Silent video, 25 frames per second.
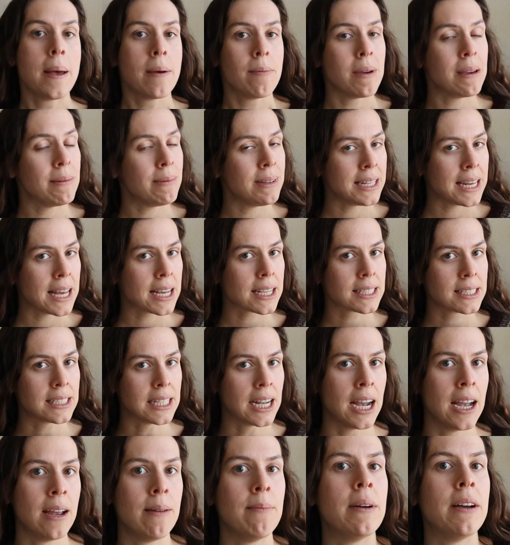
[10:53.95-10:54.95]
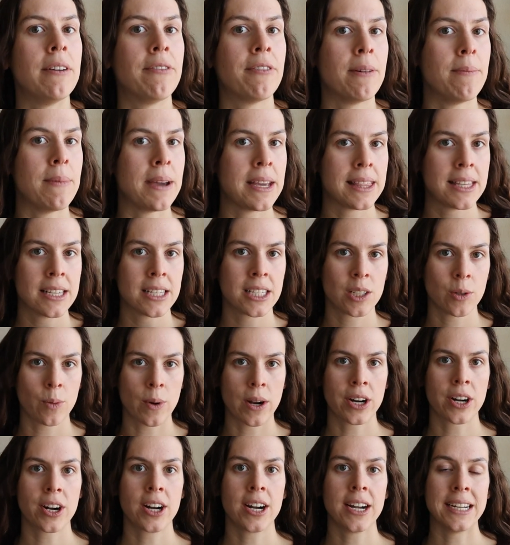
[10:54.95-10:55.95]
Maybe next time, if I make this
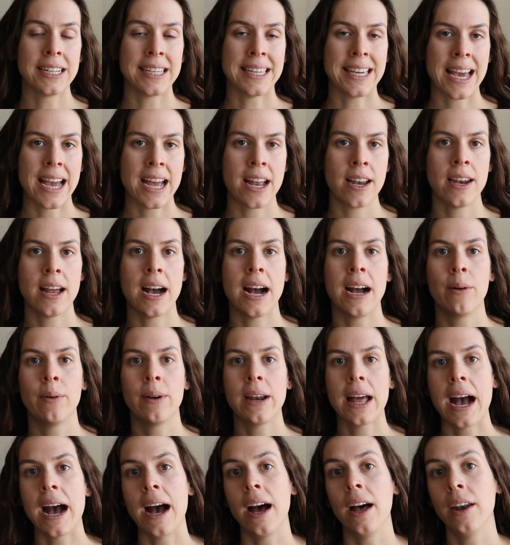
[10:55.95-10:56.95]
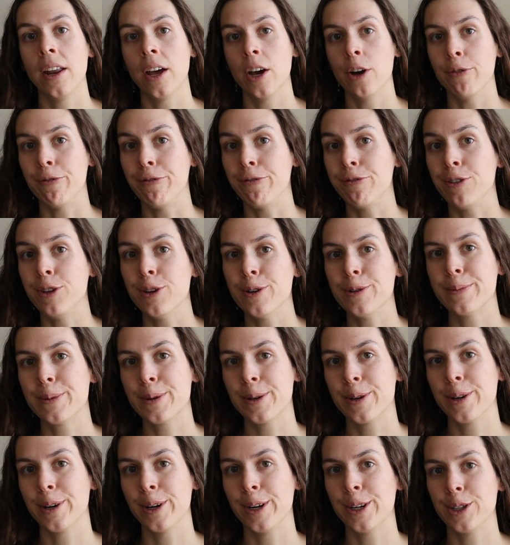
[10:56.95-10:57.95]
sweater again, I would add a few
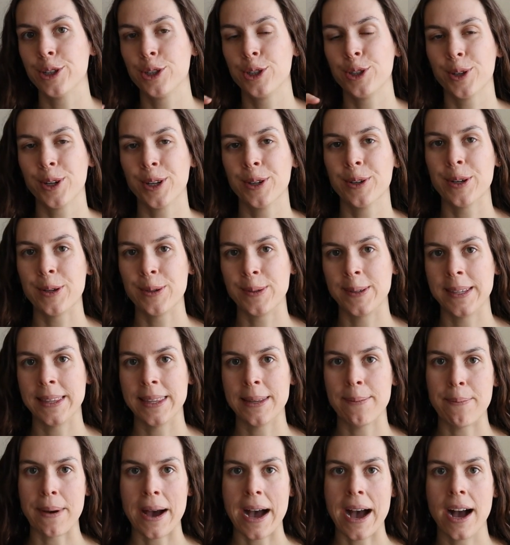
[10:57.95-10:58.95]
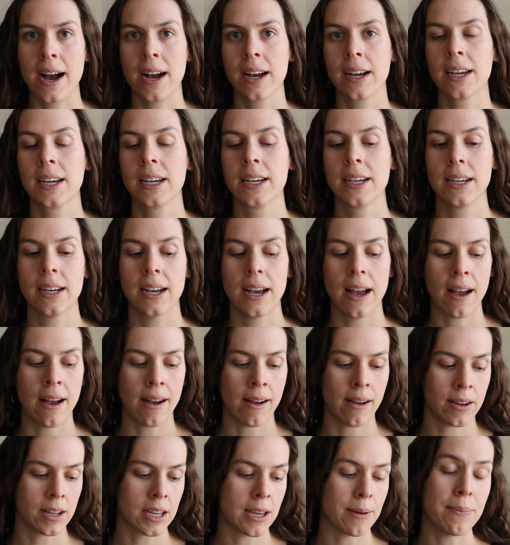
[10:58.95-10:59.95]
more short rows in the back uh,
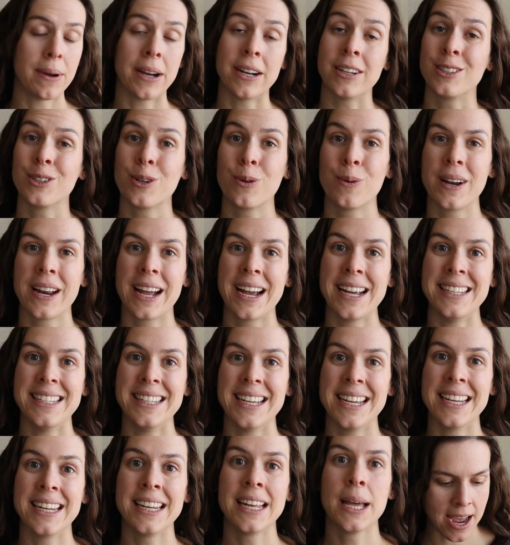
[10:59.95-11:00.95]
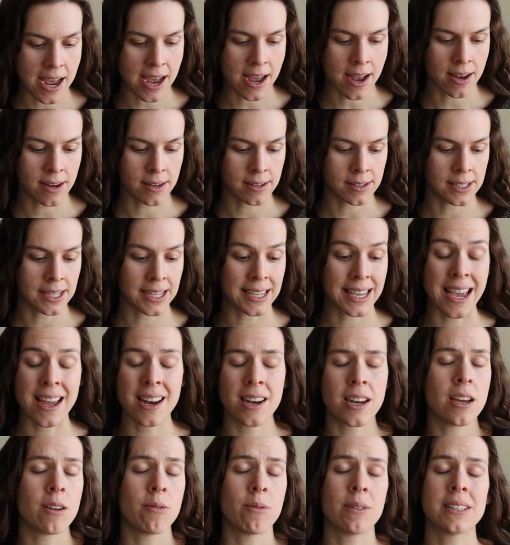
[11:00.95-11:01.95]
compared to what I did. And
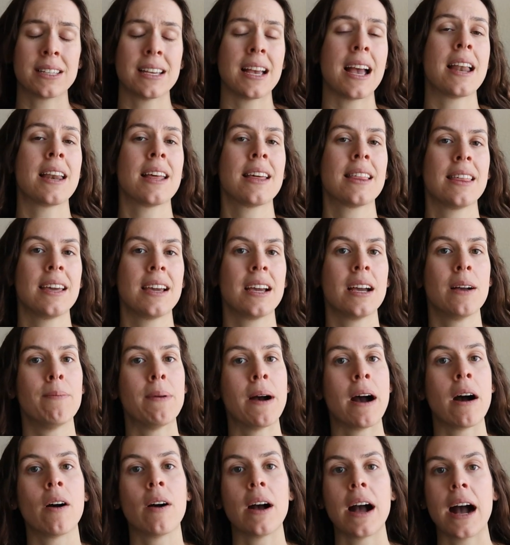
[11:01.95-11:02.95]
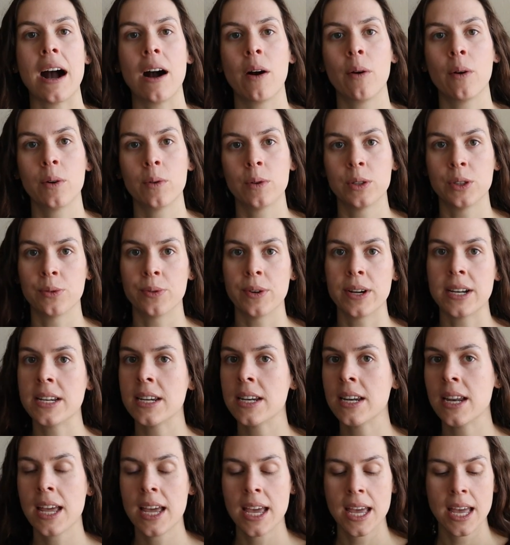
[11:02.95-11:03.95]
again, it wasn't anything about how it was
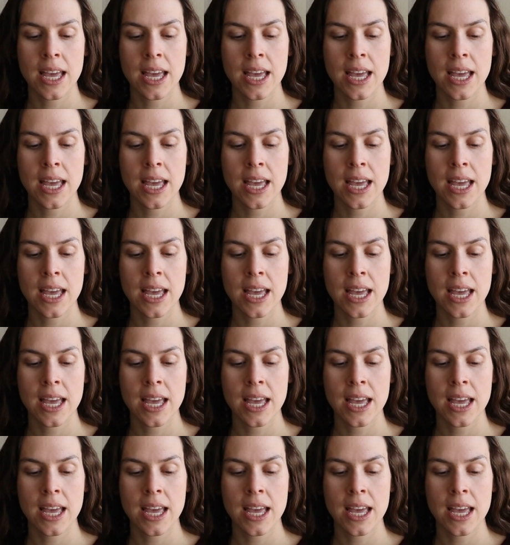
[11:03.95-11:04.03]
written,